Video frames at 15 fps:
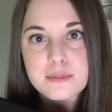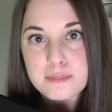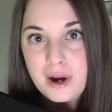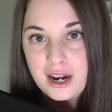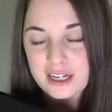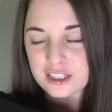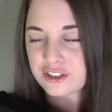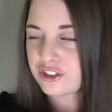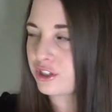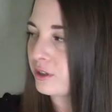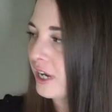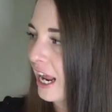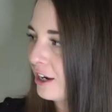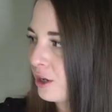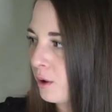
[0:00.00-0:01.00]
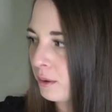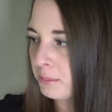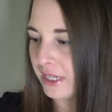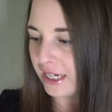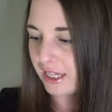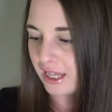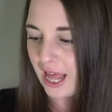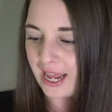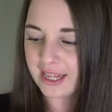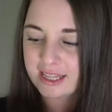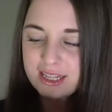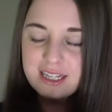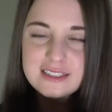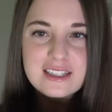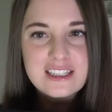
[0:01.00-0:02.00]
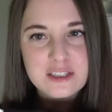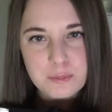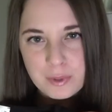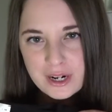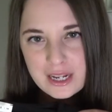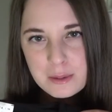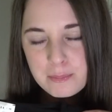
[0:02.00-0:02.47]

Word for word: bodysuit. I know I'm gonna like this. It's pretty